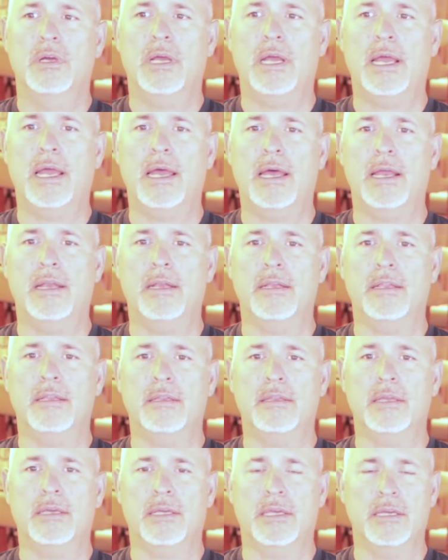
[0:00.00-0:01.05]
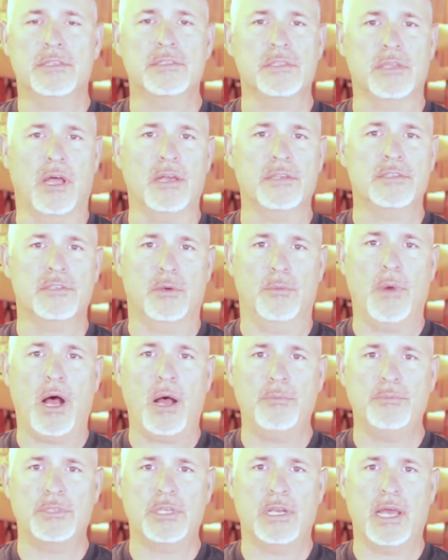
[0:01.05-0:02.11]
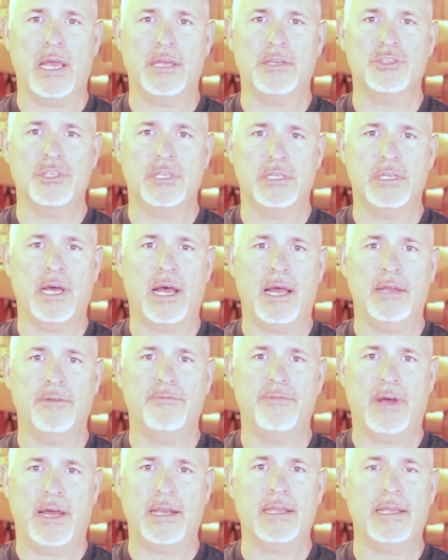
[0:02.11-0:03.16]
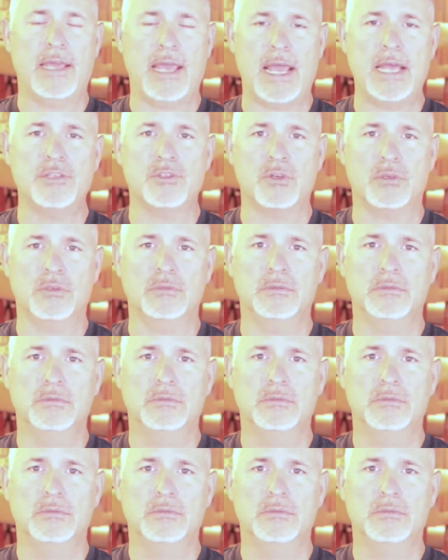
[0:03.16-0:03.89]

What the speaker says: and the kids lost their mom today. She died fighting cancer,